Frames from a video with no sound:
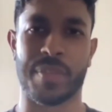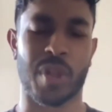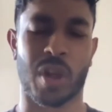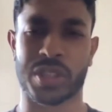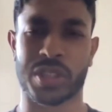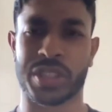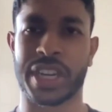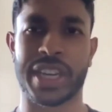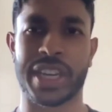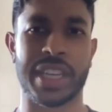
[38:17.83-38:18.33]

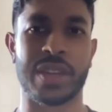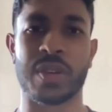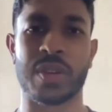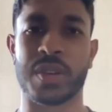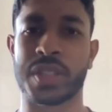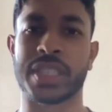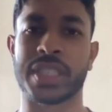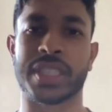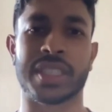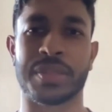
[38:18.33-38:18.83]
blockchain
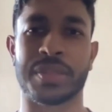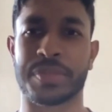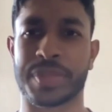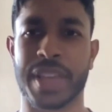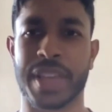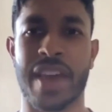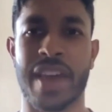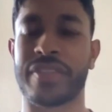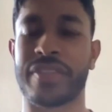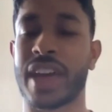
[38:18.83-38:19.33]

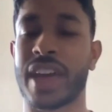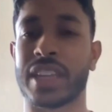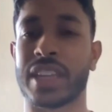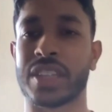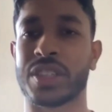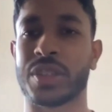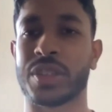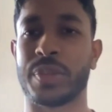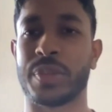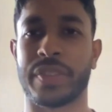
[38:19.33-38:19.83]
ecosystems have
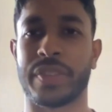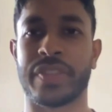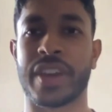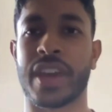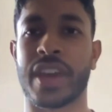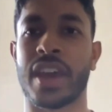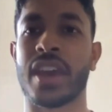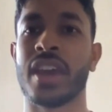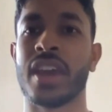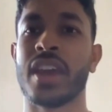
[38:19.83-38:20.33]
that, to be
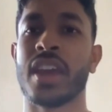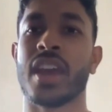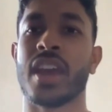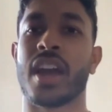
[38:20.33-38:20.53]
fair.